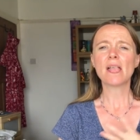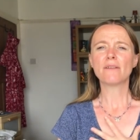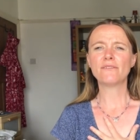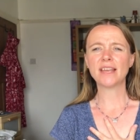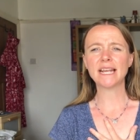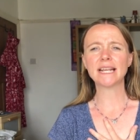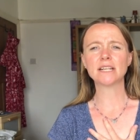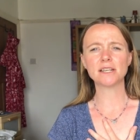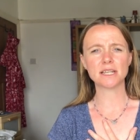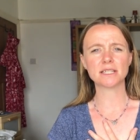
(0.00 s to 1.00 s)
feeling
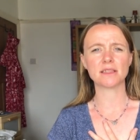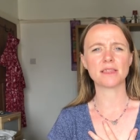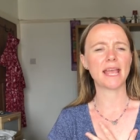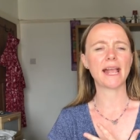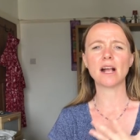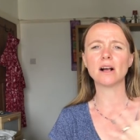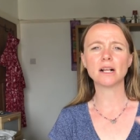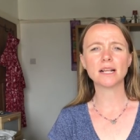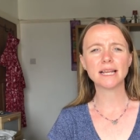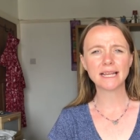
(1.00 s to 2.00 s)
good at something
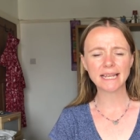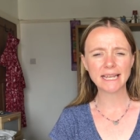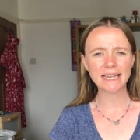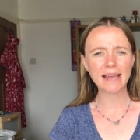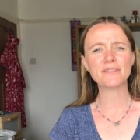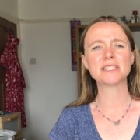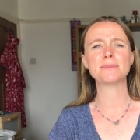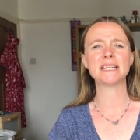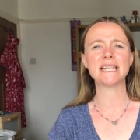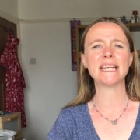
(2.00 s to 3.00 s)

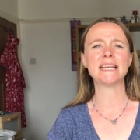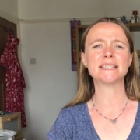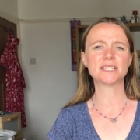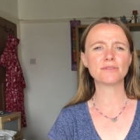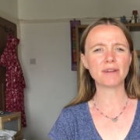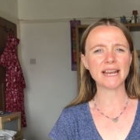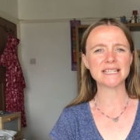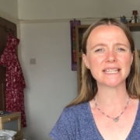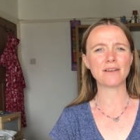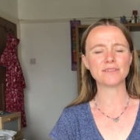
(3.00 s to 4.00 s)
inevitably leads to
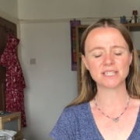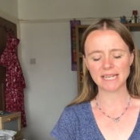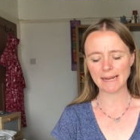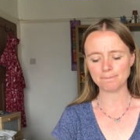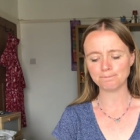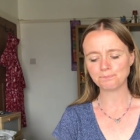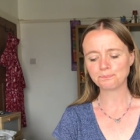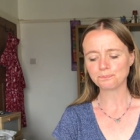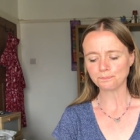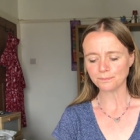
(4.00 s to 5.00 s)
raised self-esteem
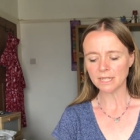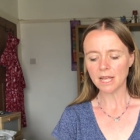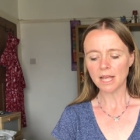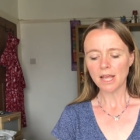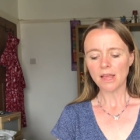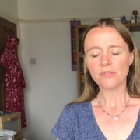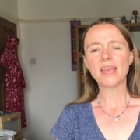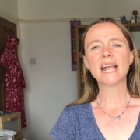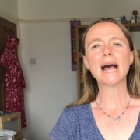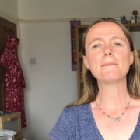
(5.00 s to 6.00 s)

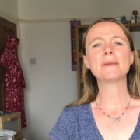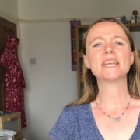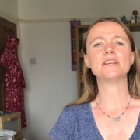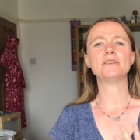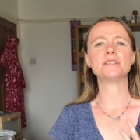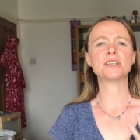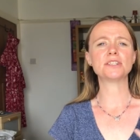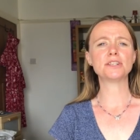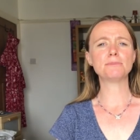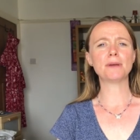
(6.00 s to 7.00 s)
they can be used
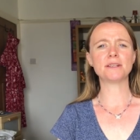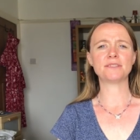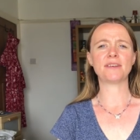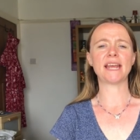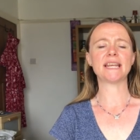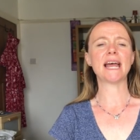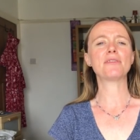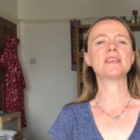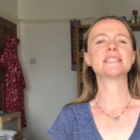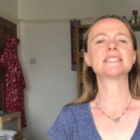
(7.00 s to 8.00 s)
to motivate. Now,
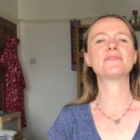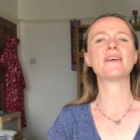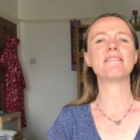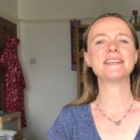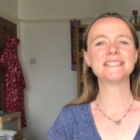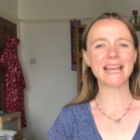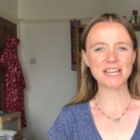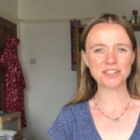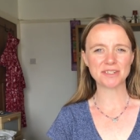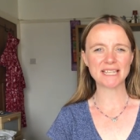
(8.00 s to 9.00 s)
this is a very
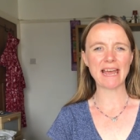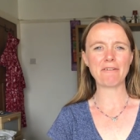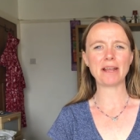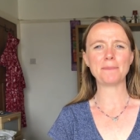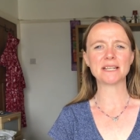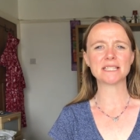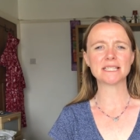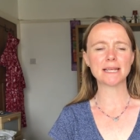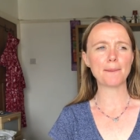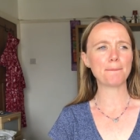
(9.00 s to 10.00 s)
dangerous area because
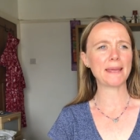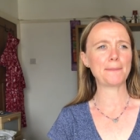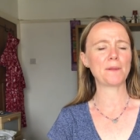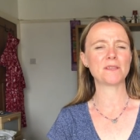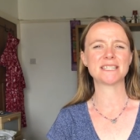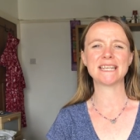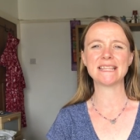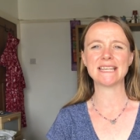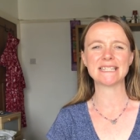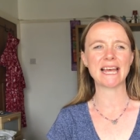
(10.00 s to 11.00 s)
some people see
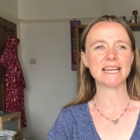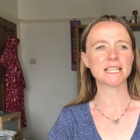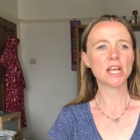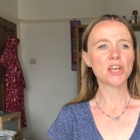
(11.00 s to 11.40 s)
this as